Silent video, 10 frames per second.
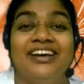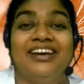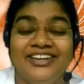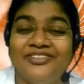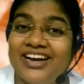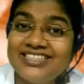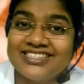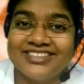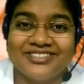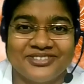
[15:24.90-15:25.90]
Now, ask
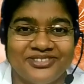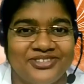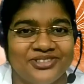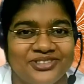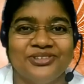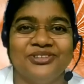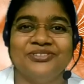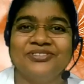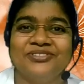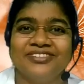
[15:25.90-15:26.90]
this question to
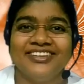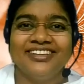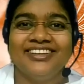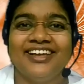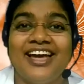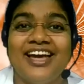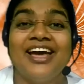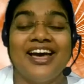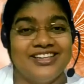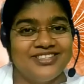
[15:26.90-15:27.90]
you and
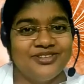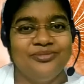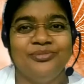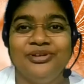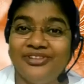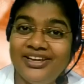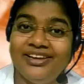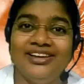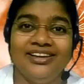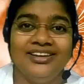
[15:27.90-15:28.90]
answer me
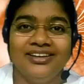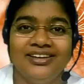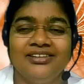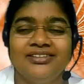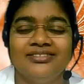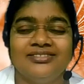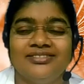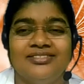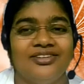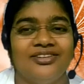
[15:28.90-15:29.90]
really,
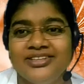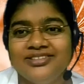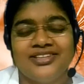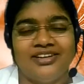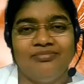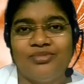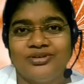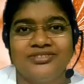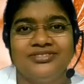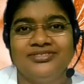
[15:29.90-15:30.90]
not in chat
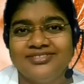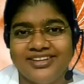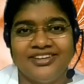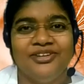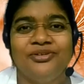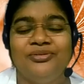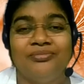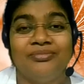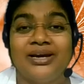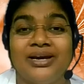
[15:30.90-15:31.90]
box, in your
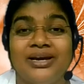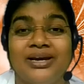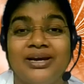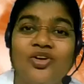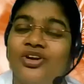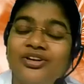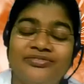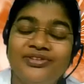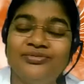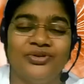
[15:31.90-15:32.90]
mind only, or
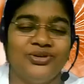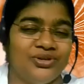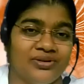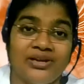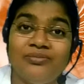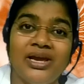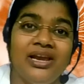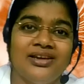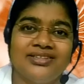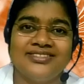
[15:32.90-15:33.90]
if you want, you can
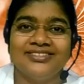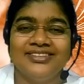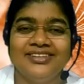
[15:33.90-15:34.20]
mail us.